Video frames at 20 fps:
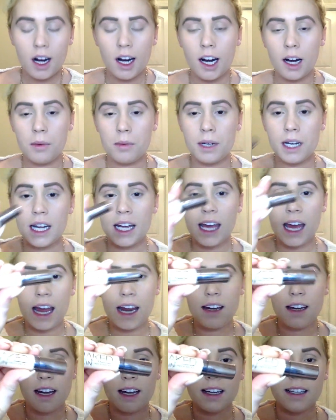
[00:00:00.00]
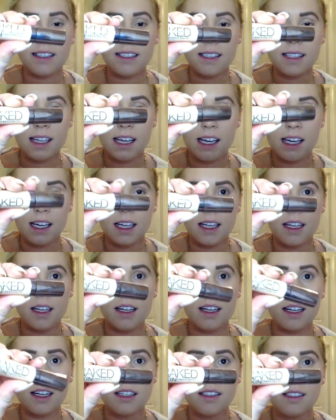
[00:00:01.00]
Urban Decay Naked
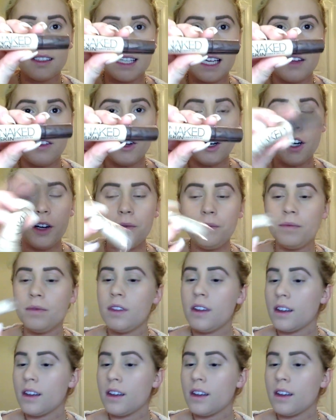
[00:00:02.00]
Skin Concealer,